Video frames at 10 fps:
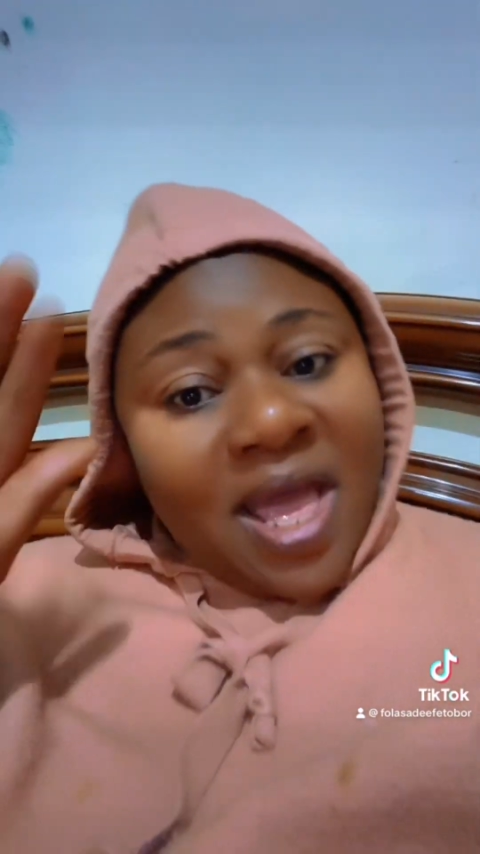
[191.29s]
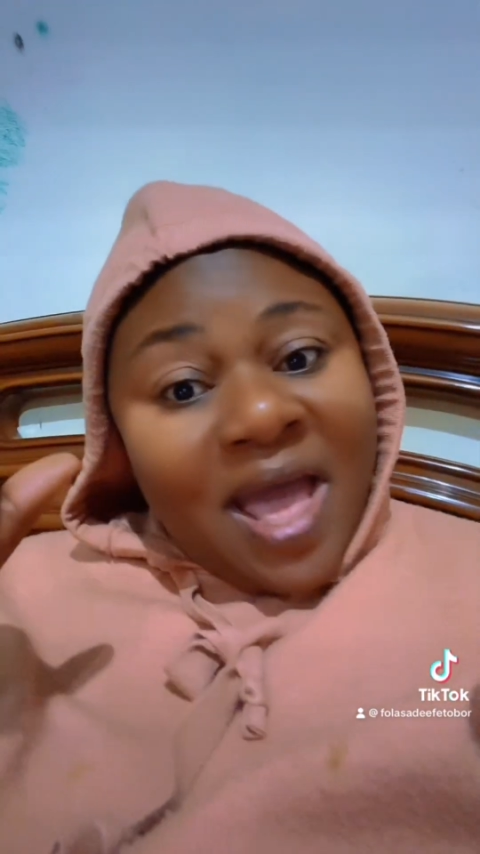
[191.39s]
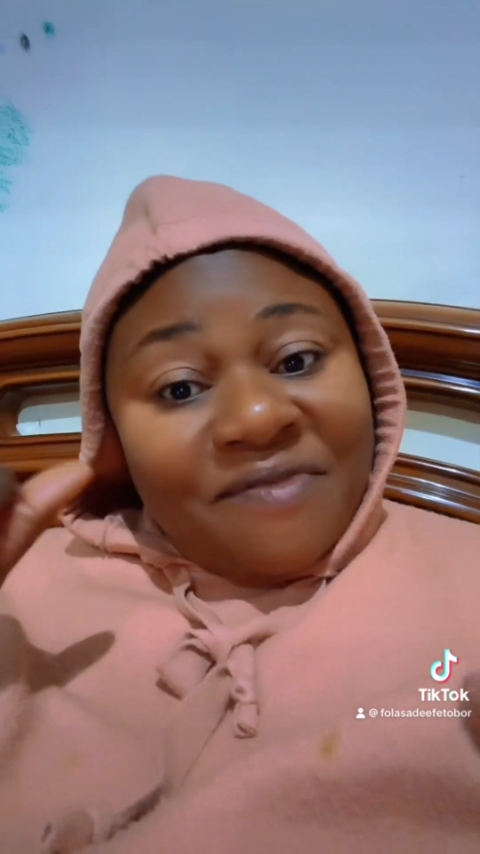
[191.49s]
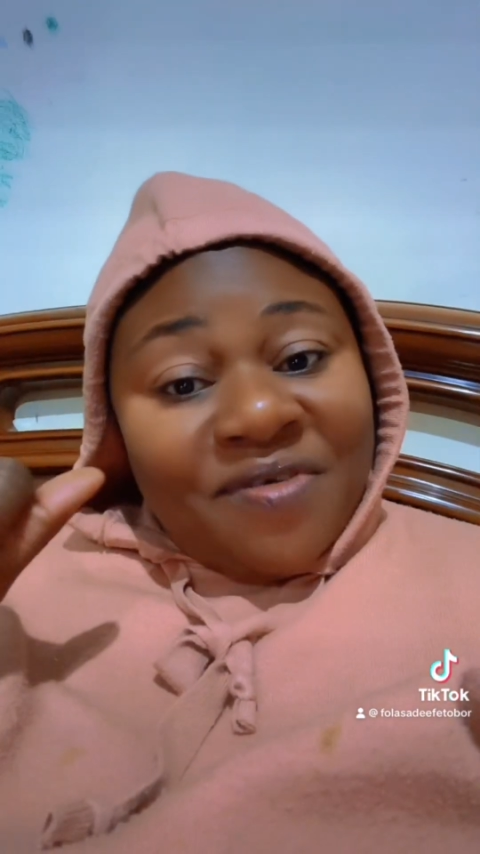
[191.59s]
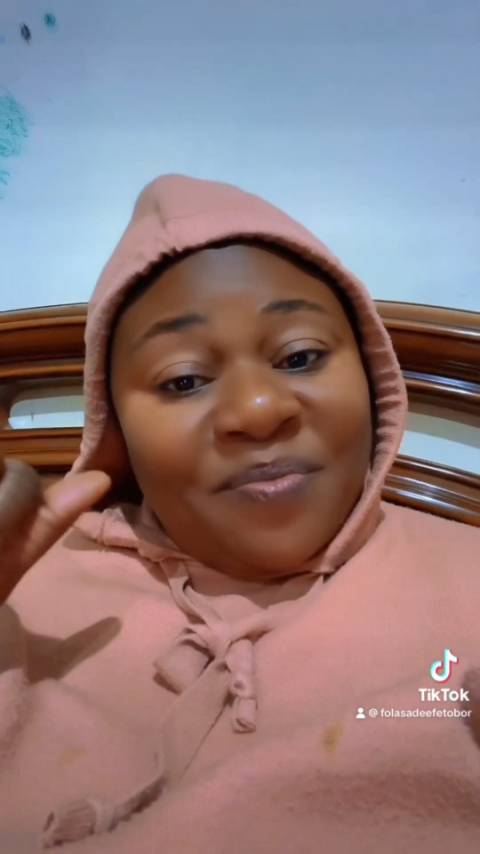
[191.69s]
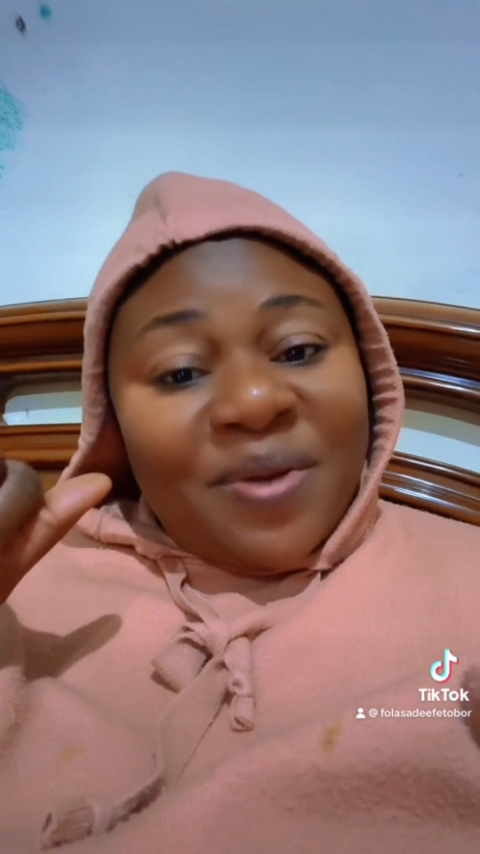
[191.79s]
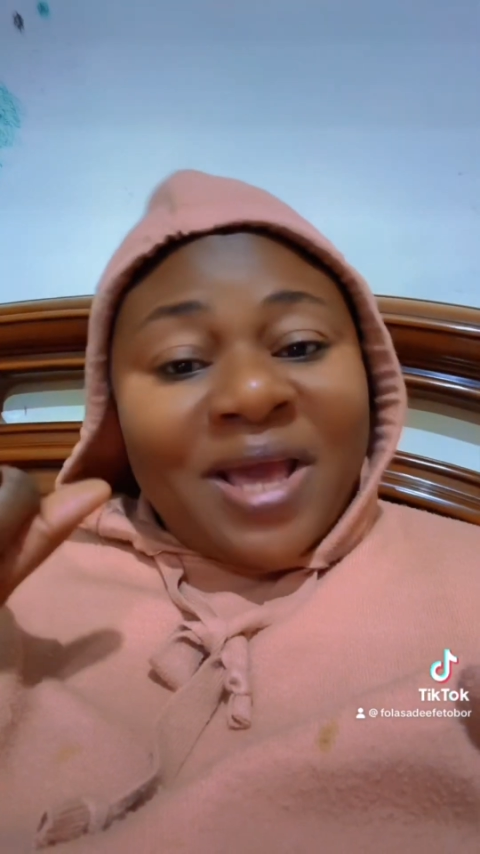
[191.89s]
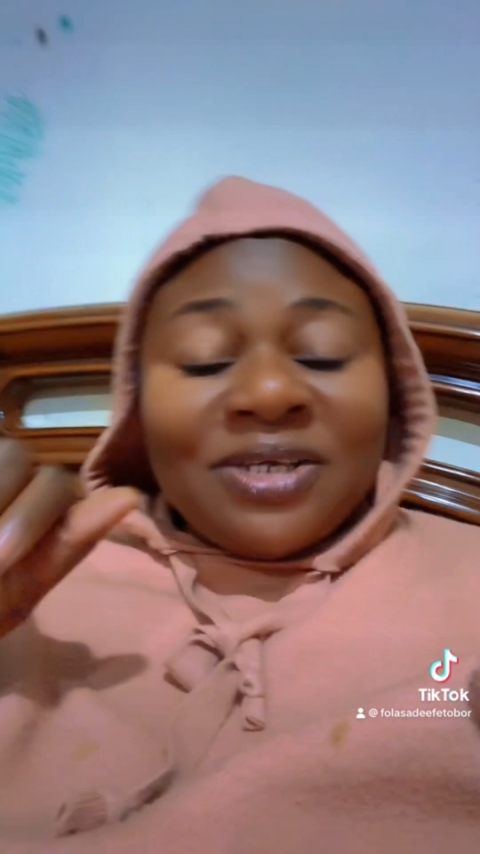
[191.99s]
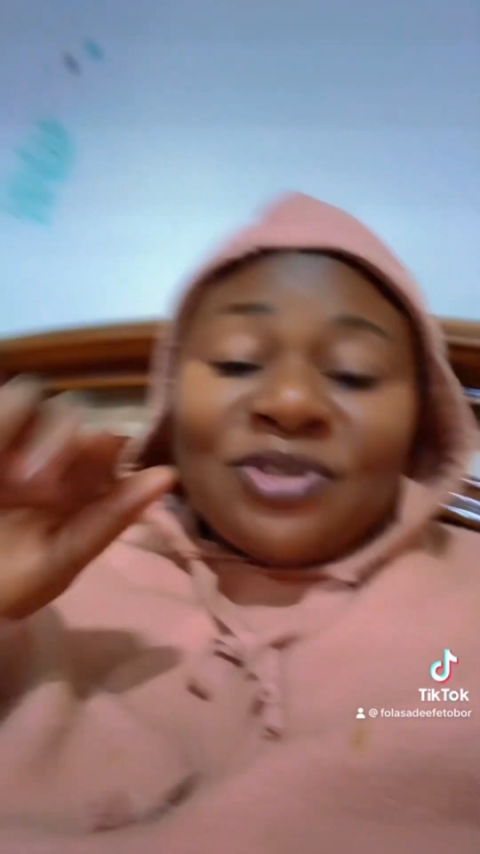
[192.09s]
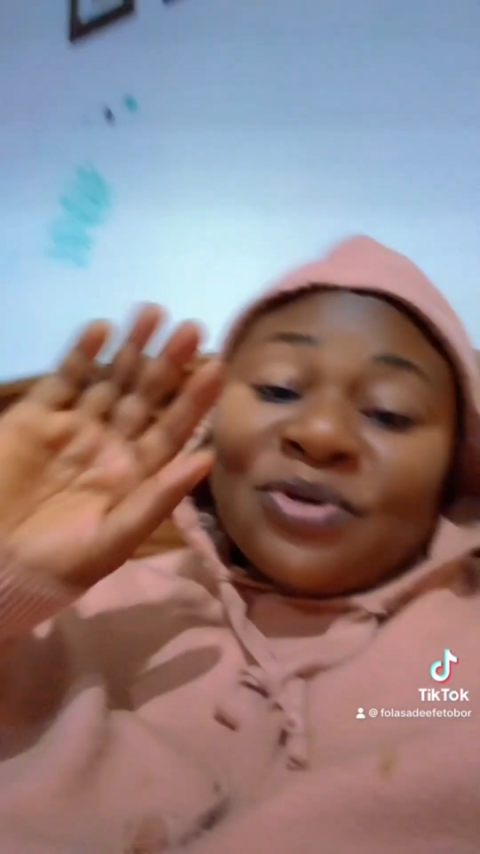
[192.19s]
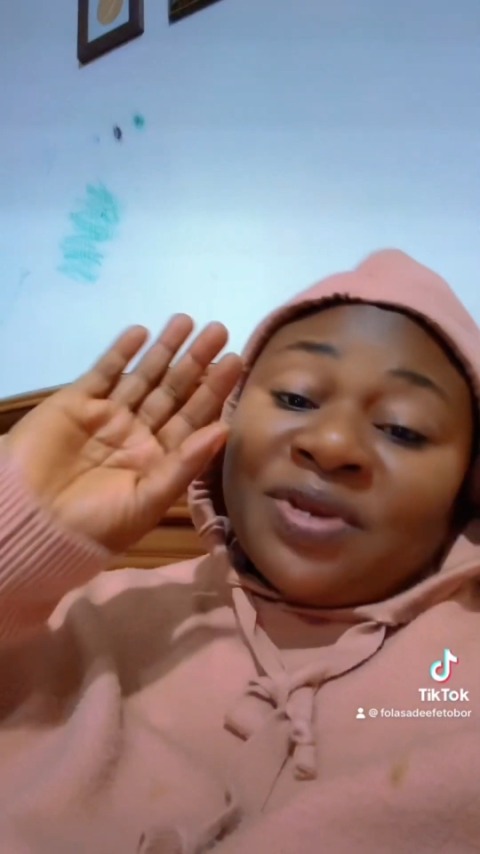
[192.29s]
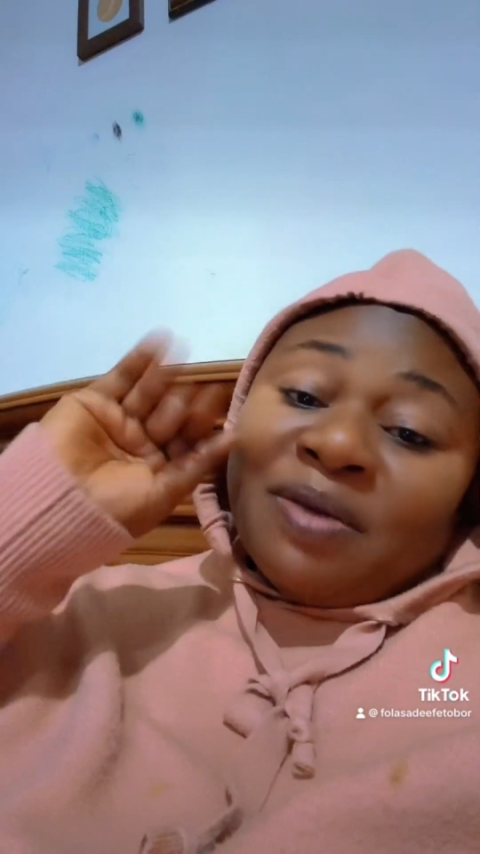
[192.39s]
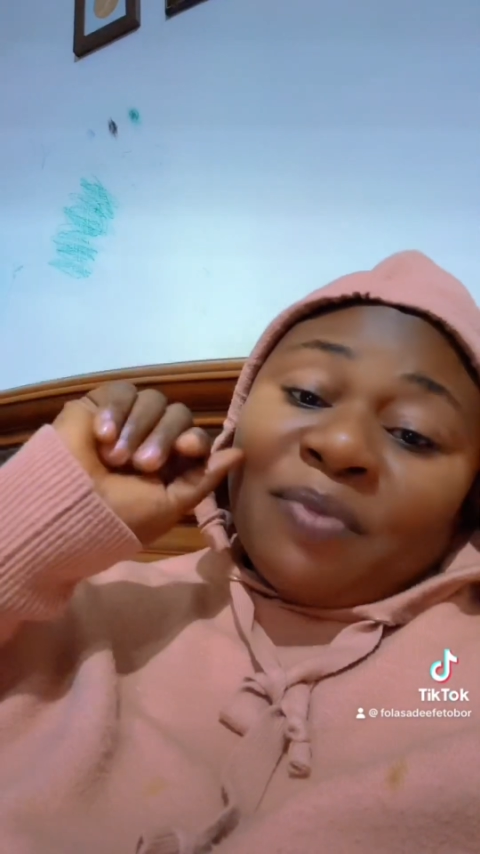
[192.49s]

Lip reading: Have a blessed Sunday.